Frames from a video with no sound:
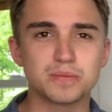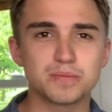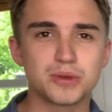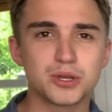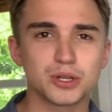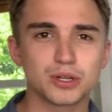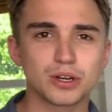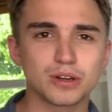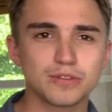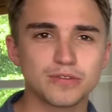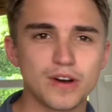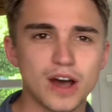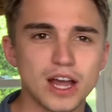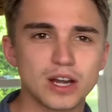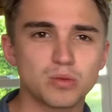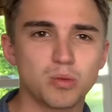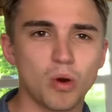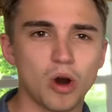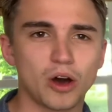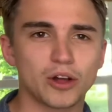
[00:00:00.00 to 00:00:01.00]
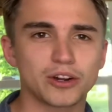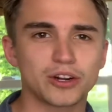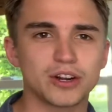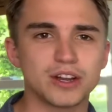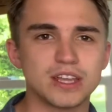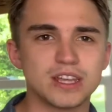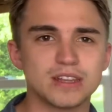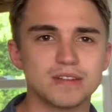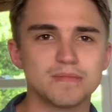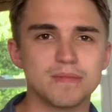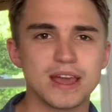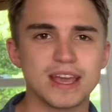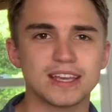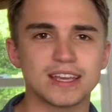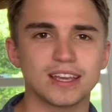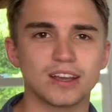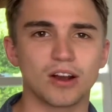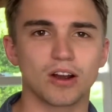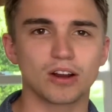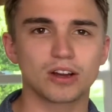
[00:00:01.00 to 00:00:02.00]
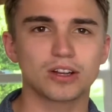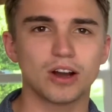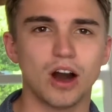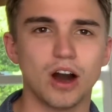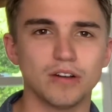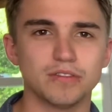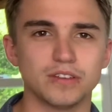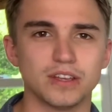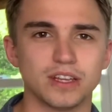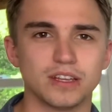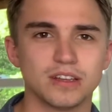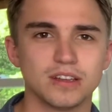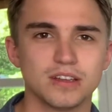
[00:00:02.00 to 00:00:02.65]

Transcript: purified water in making our coffee.